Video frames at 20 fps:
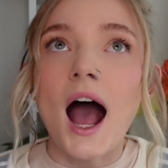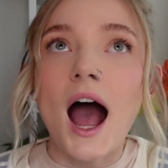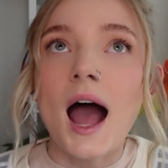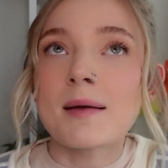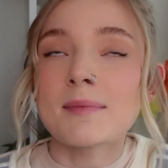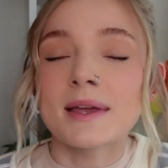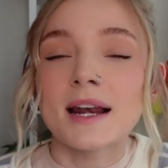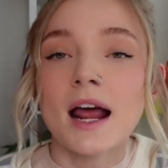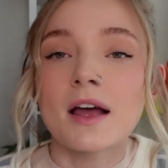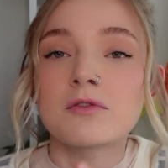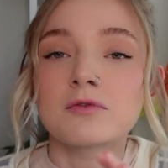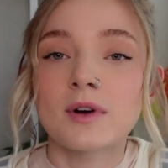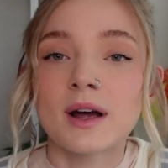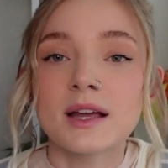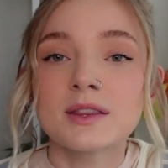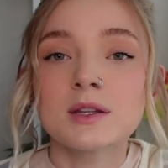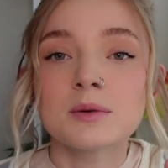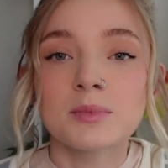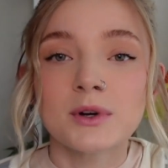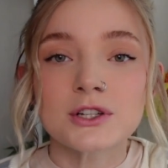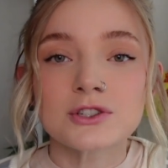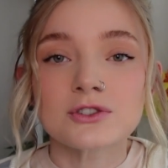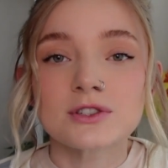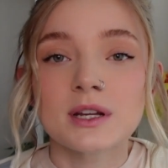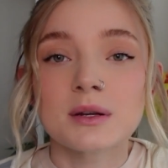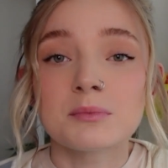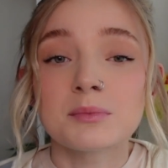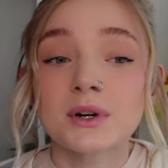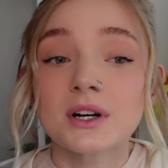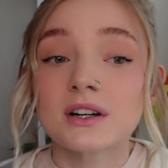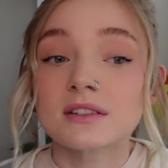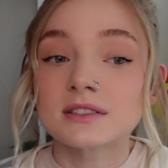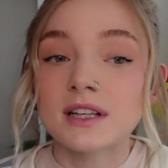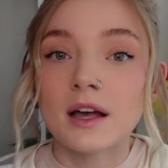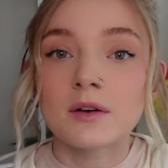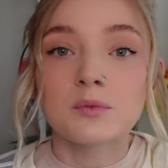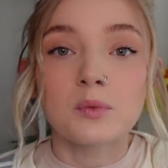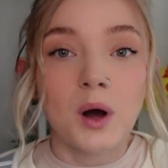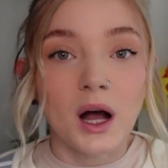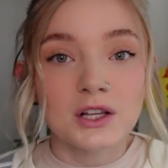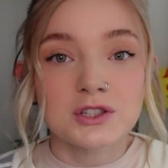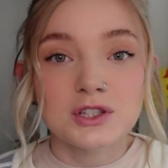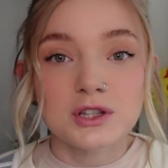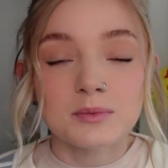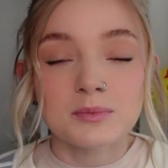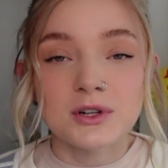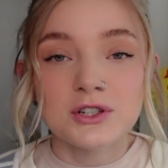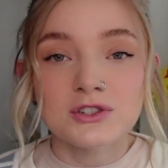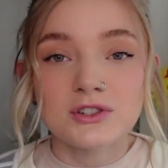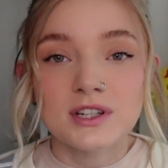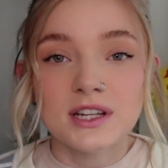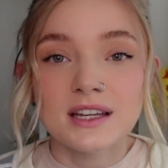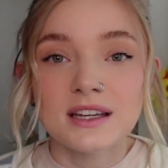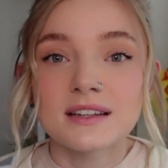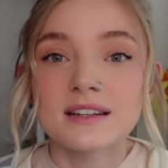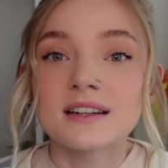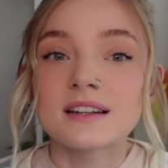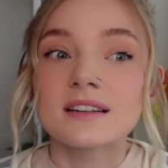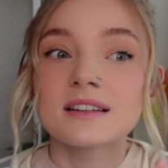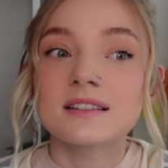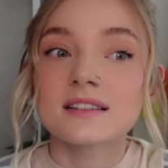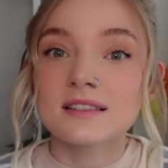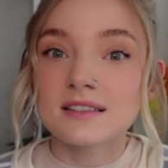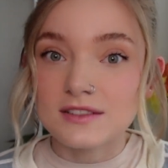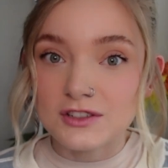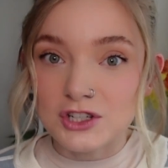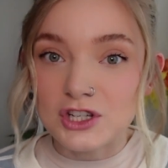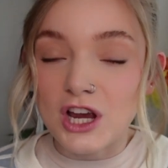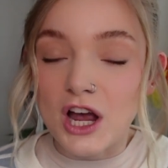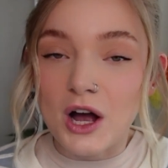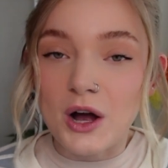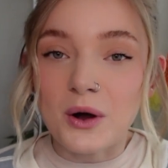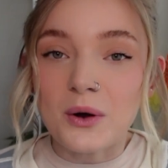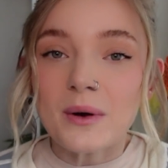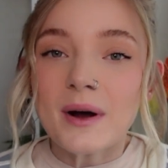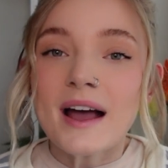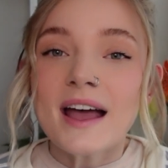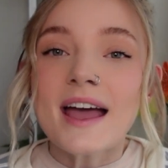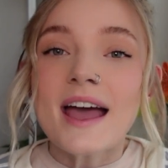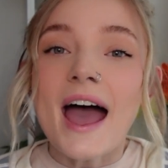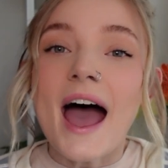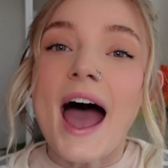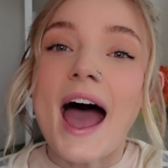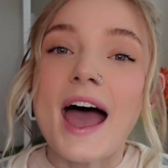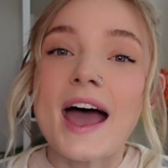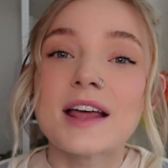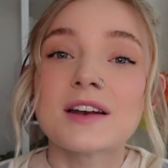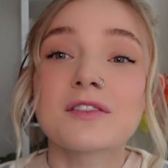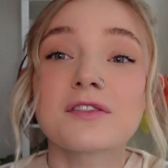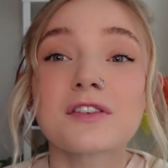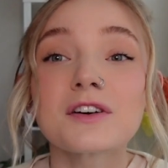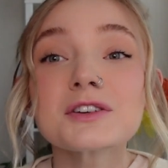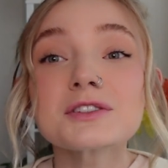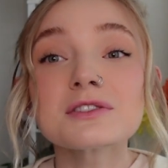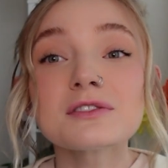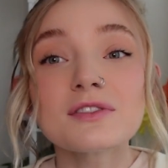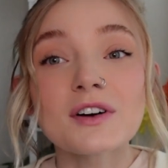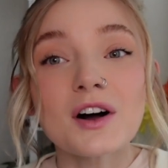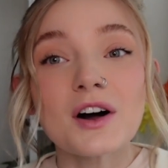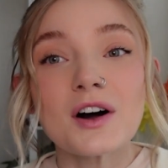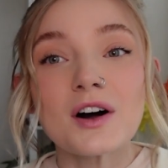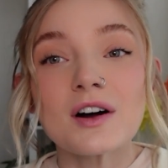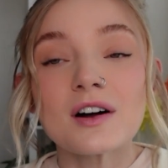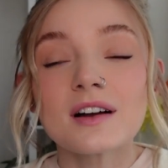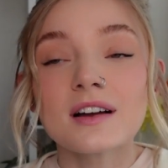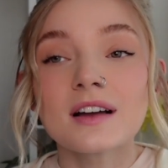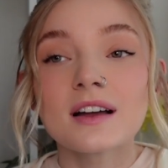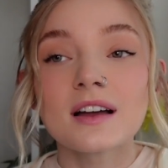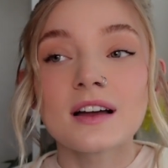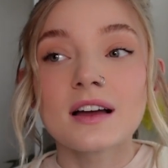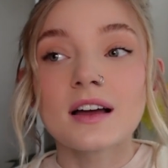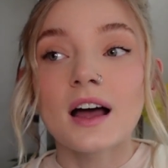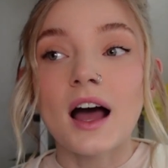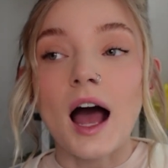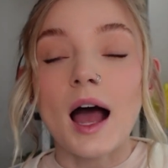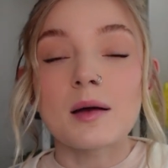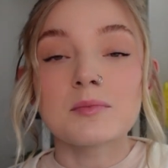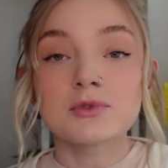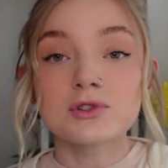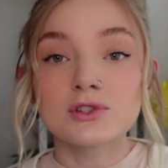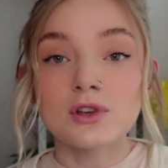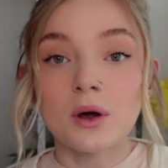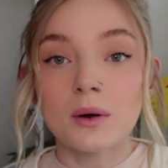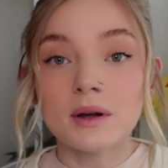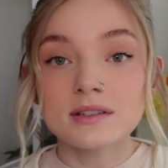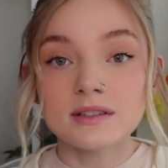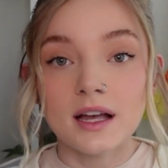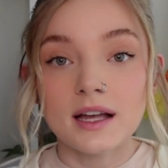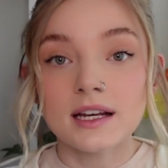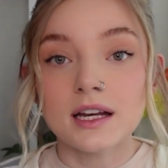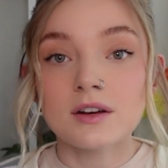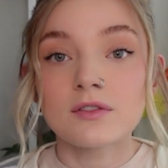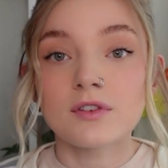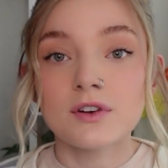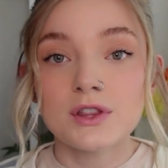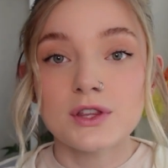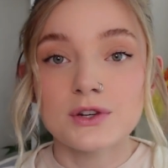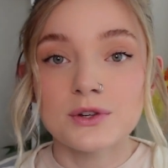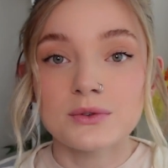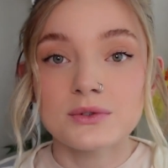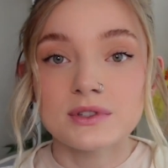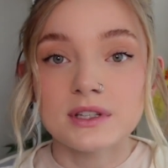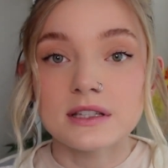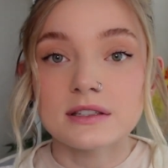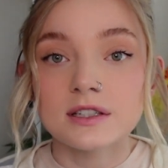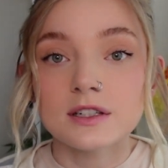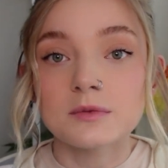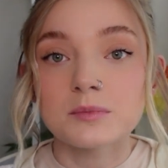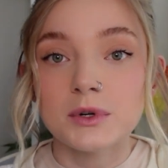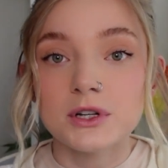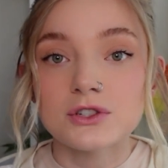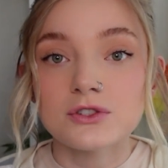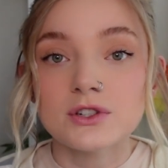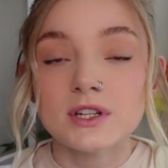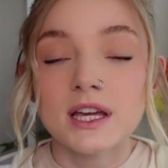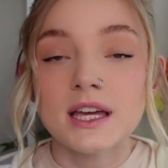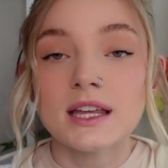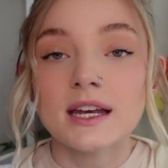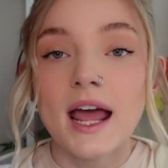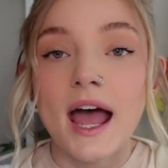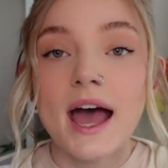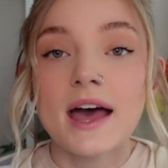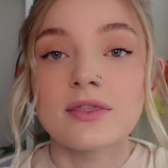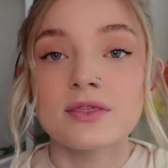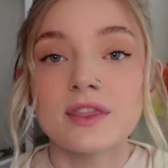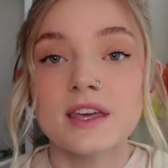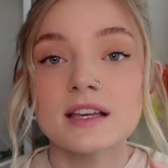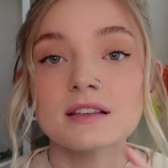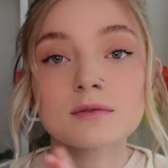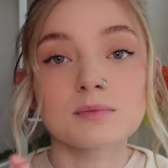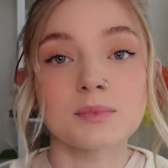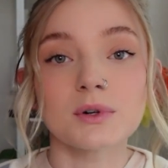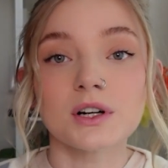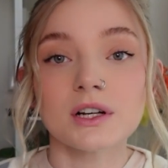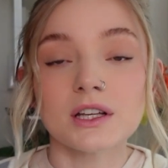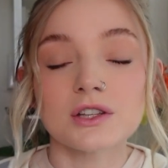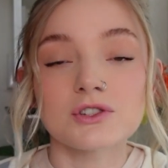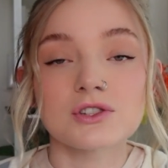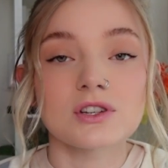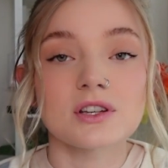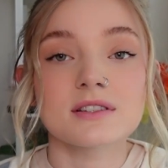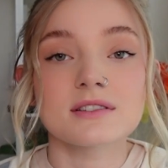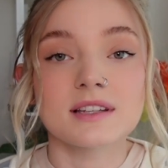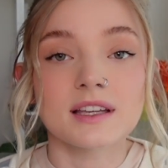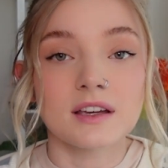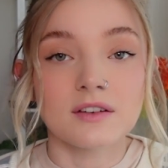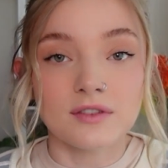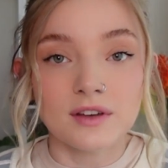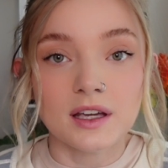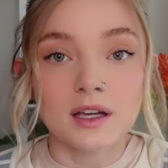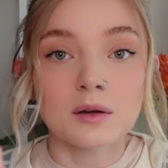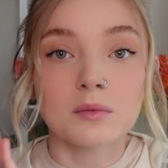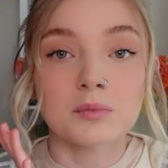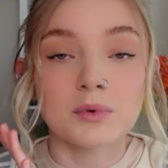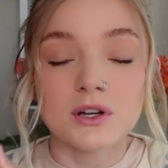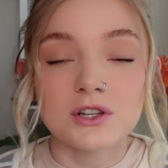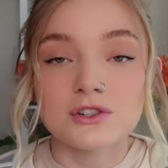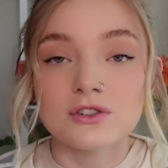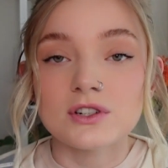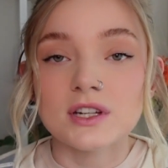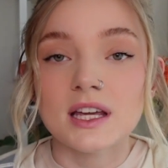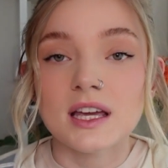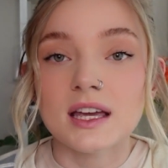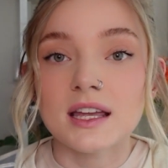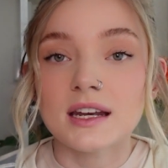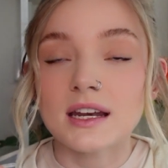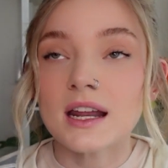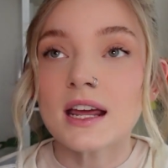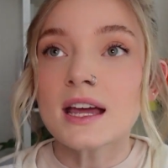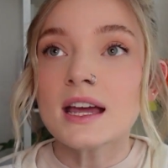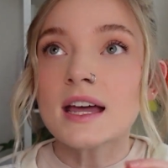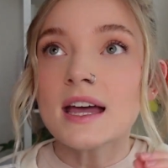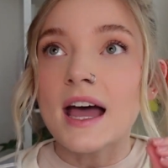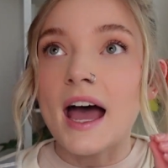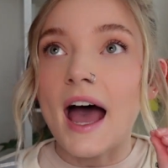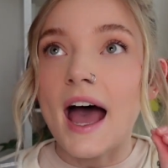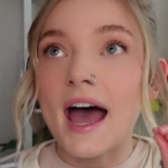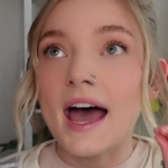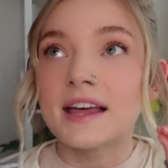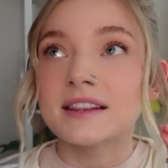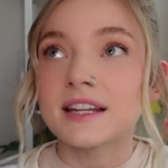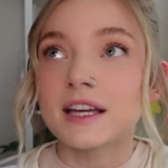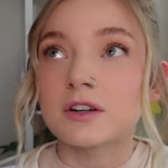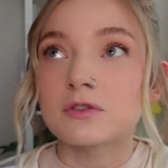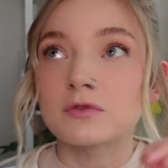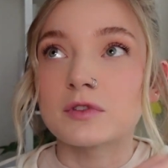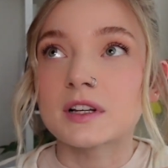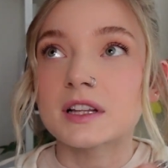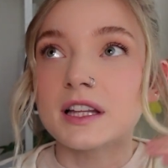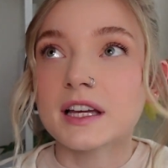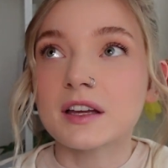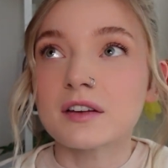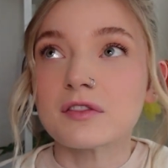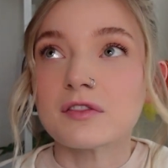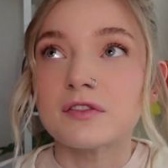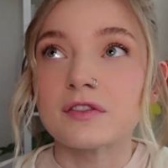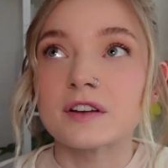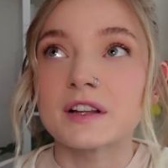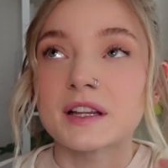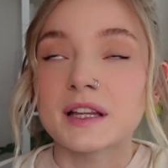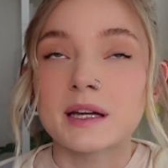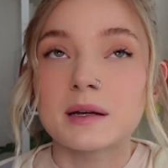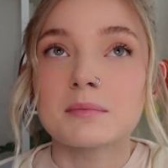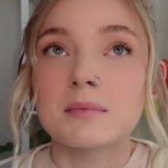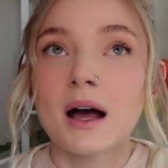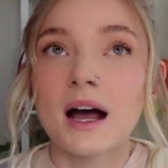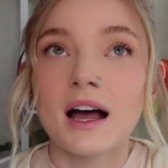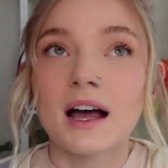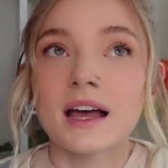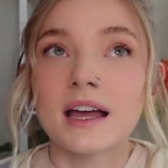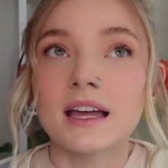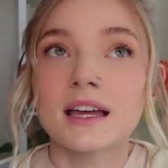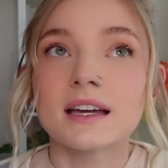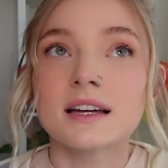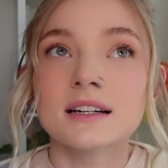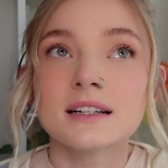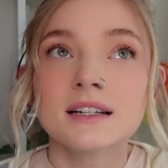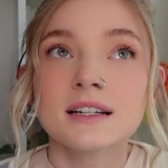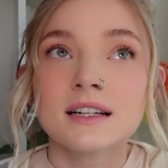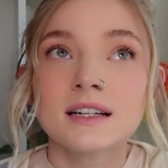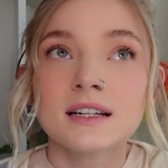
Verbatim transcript: I mean, I have read the Bridgerton books, I've watched the Bridgerton show, and first of all, I'm so excited for the new season of Bridgerton, and this book is just giving Bridgerton and like really filling my